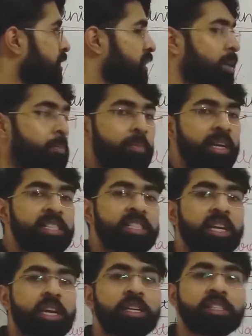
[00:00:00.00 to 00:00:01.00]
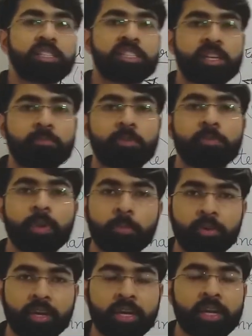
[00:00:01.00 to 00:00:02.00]
system builds a system of
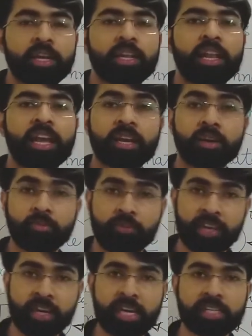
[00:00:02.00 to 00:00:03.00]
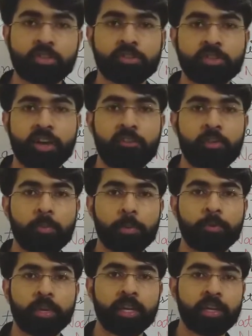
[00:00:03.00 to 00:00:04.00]
memory. Like we guys also have a
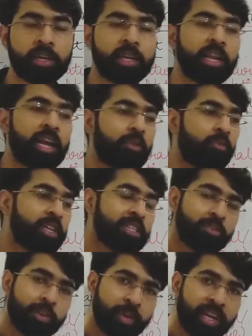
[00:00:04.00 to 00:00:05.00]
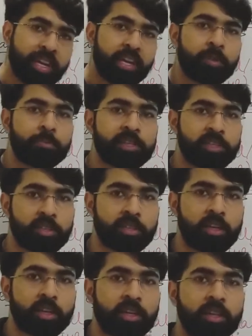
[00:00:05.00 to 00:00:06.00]
memory. Like once we meet any
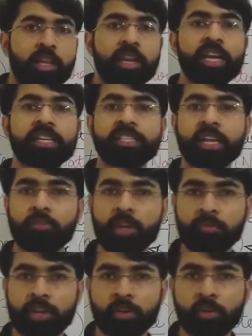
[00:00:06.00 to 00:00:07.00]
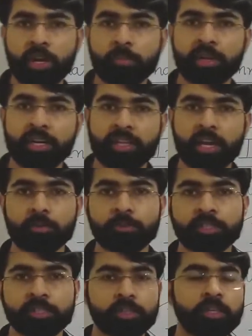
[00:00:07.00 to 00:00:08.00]
person, the next time when we go and meet that
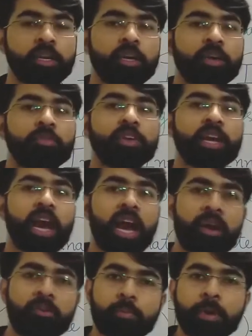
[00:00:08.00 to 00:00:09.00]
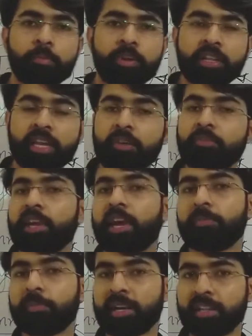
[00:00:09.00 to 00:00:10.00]
person, we have a memory that we
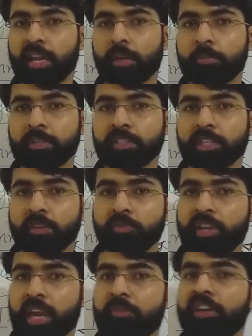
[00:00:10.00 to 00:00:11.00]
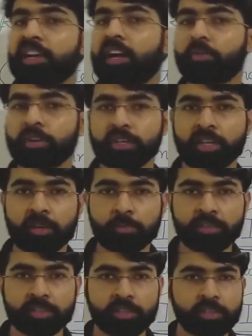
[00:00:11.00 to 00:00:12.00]
have met that person, we have encountered that
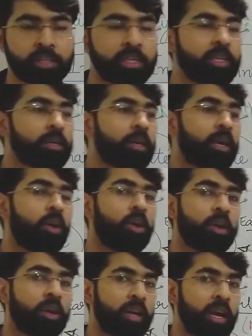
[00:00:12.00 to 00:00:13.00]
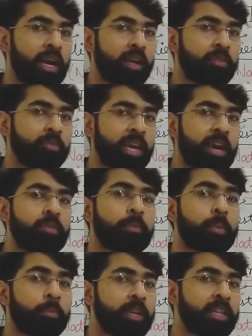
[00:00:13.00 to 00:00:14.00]
person, and we have a
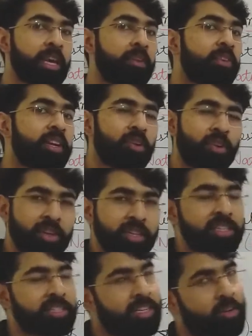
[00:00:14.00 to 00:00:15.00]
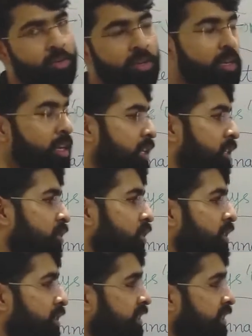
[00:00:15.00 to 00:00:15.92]
memory that we talked this and all. So